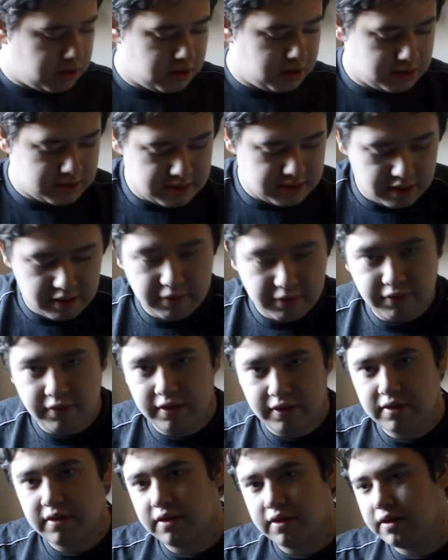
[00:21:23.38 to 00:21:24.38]
at
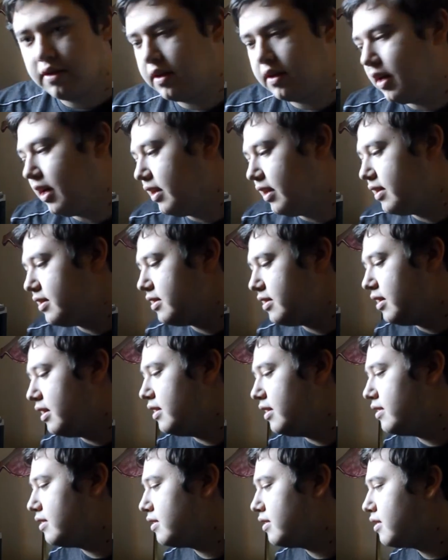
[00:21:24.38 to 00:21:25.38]
Telford, and it
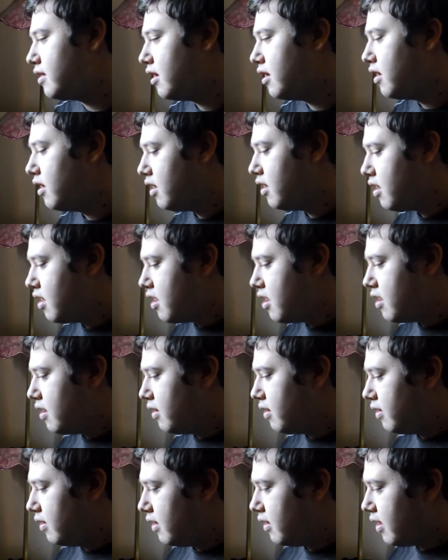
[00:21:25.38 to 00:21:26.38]
is
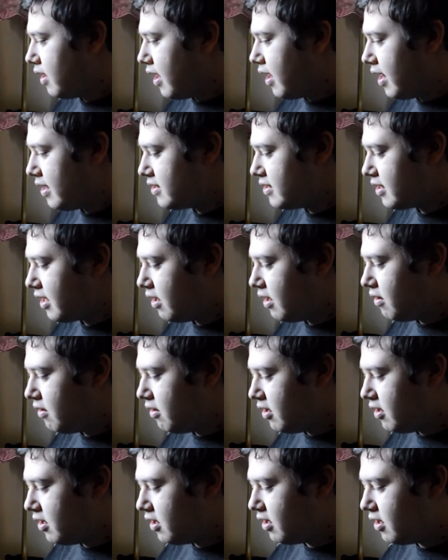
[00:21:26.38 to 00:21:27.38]

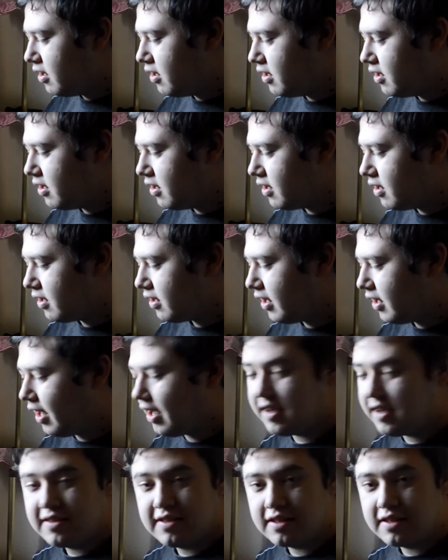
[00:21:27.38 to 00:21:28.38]
Haskell
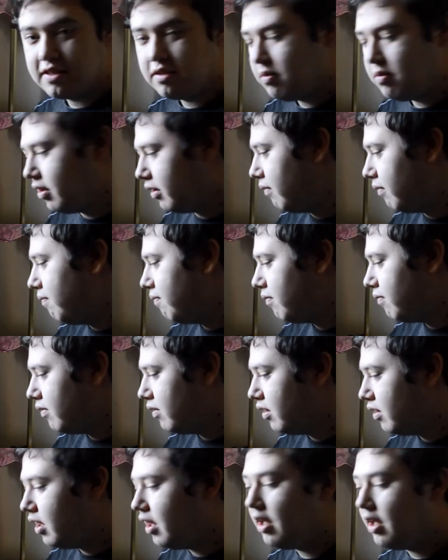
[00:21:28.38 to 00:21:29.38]
Ki-61,
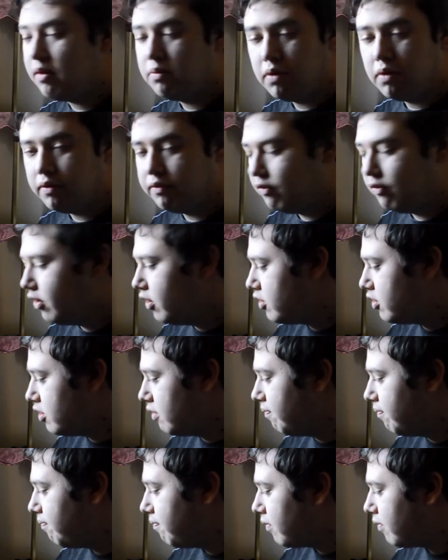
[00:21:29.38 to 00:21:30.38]
the one version.
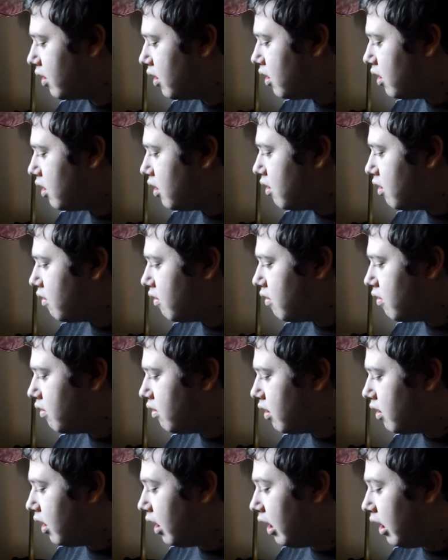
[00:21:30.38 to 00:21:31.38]

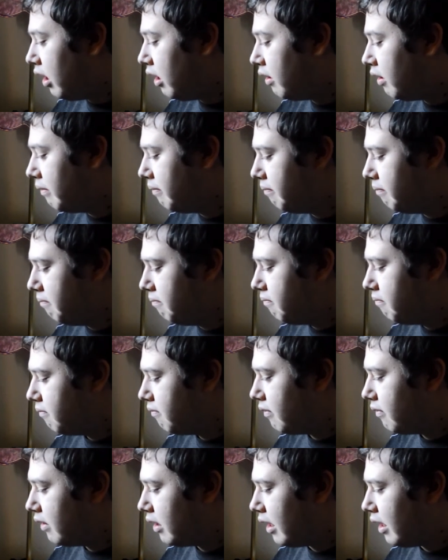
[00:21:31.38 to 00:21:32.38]
I
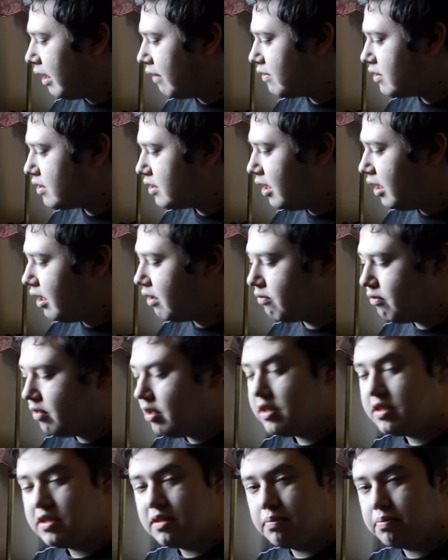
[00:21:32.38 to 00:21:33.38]
have to say I'm really
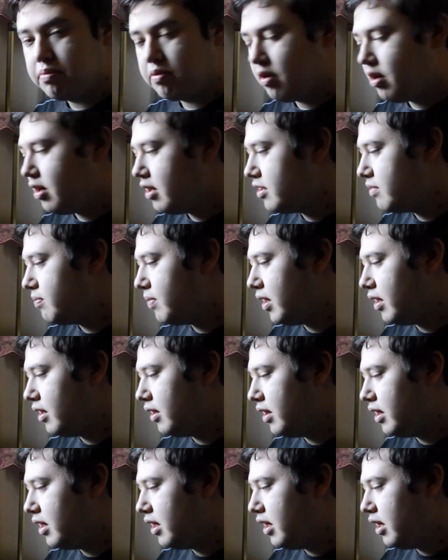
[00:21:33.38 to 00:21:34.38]
surprised about
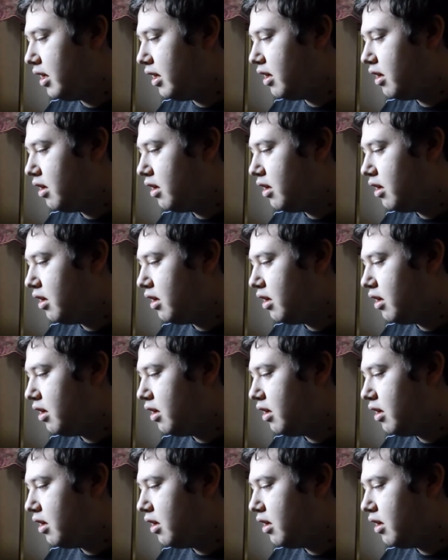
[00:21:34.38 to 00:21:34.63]
the